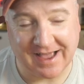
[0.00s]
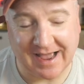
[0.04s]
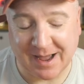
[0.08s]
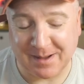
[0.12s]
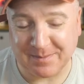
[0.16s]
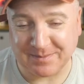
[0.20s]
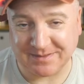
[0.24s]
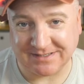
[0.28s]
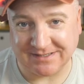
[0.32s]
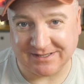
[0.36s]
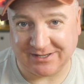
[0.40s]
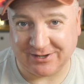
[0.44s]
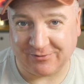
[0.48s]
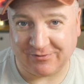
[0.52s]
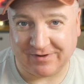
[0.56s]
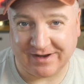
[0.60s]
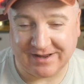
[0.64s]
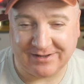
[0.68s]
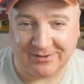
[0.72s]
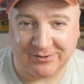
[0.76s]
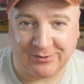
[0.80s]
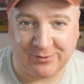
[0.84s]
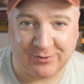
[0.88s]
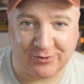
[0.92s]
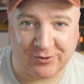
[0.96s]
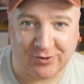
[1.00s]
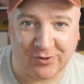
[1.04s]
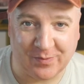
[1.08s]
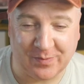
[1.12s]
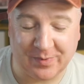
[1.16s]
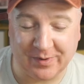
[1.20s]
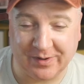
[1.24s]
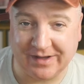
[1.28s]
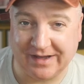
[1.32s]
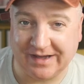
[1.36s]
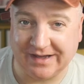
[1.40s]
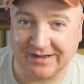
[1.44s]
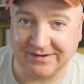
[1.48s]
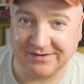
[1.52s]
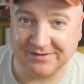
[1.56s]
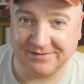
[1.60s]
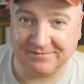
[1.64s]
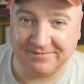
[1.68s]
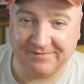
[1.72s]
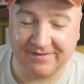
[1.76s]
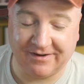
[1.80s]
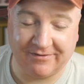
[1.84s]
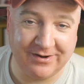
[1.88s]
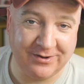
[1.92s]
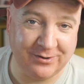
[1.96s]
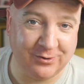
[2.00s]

absolutely great YouTuber and very